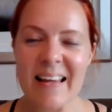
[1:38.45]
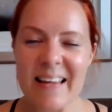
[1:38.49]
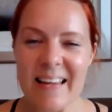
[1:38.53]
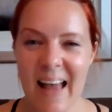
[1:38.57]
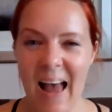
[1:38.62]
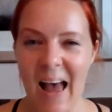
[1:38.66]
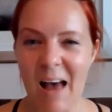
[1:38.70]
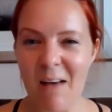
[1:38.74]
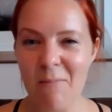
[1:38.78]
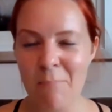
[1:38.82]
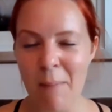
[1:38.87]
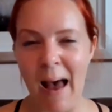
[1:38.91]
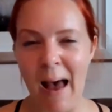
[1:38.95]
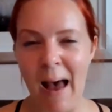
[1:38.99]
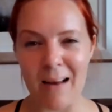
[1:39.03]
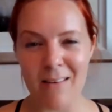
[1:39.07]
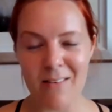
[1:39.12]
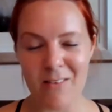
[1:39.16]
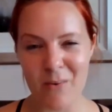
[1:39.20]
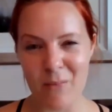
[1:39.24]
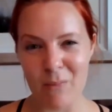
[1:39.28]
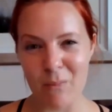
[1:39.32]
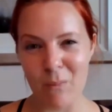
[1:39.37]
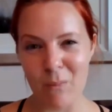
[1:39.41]
get back
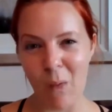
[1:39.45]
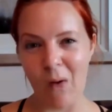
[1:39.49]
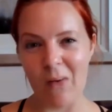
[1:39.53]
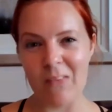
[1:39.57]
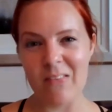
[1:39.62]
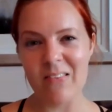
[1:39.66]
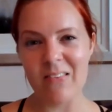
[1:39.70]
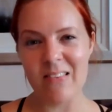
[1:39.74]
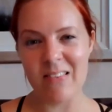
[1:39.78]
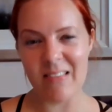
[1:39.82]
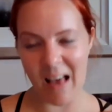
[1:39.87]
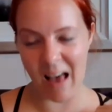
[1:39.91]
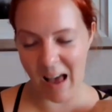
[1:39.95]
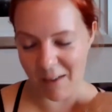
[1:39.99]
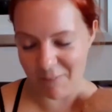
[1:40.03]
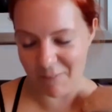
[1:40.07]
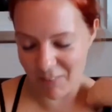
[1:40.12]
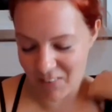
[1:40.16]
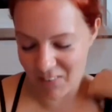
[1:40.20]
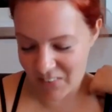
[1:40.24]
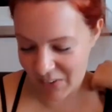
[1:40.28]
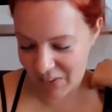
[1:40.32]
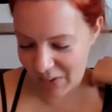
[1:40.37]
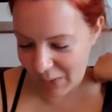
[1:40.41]
to what
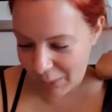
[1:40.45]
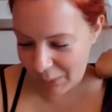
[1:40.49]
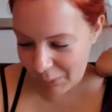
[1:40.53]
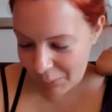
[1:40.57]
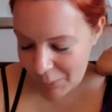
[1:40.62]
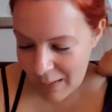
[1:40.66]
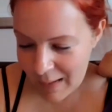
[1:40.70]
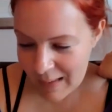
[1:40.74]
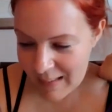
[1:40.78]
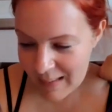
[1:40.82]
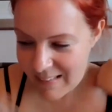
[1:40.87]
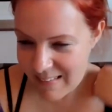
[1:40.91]
serves you,